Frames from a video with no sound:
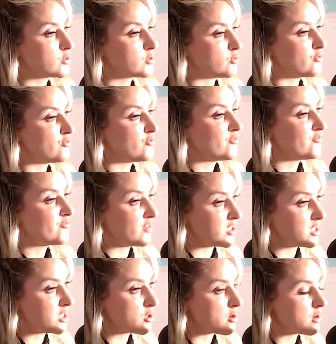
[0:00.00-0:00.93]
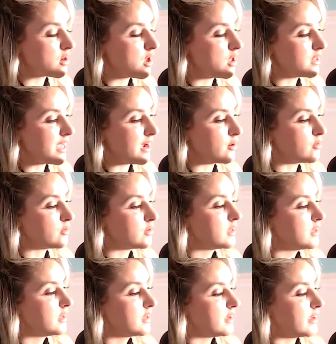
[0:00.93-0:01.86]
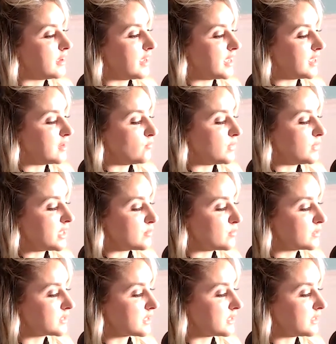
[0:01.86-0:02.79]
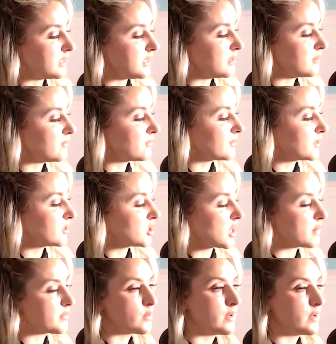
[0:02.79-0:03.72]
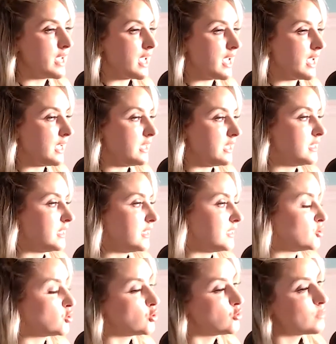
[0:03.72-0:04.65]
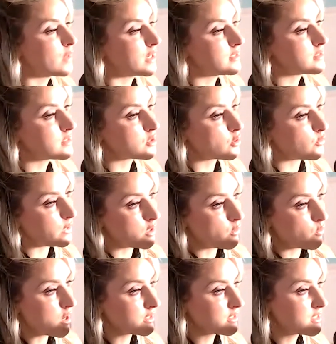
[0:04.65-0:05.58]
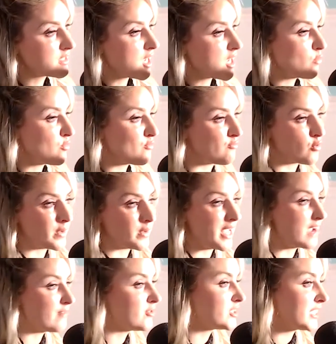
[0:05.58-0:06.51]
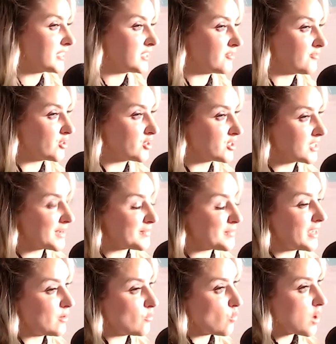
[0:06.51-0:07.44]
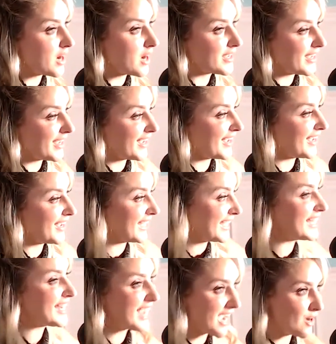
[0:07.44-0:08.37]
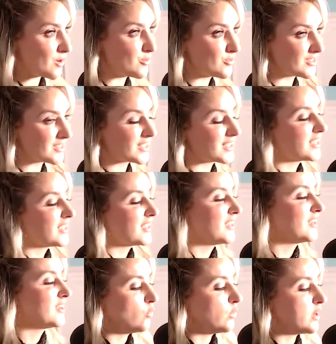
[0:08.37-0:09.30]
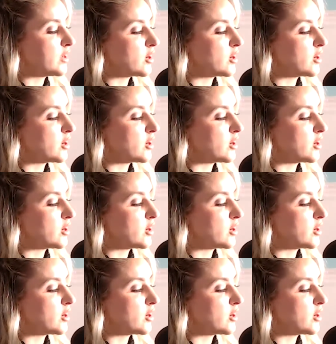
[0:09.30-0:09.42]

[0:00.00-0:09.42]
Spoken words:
to figure it all out and be able to leave the job that we hate in 2 months so we can walk this out before we ever take the first step in walking it out, we